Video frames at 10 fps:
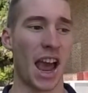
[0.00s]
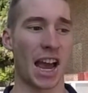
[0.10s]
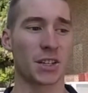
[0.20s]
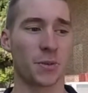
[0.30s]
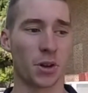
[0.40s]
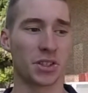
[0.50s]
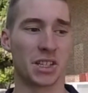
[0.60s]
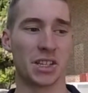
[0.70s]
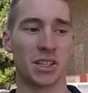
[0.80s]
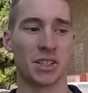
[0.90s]

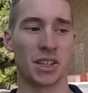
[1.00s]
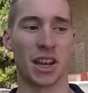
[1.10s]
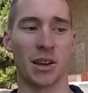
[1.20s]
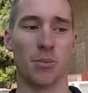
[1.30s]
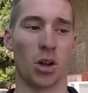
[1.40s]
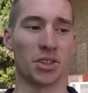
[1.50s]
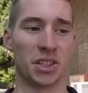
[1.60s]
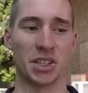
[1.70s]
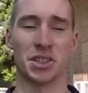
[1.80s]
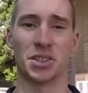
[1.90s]
asphaltenes and
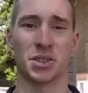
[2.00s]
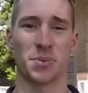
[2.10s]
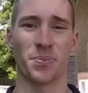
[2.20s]
maltenes.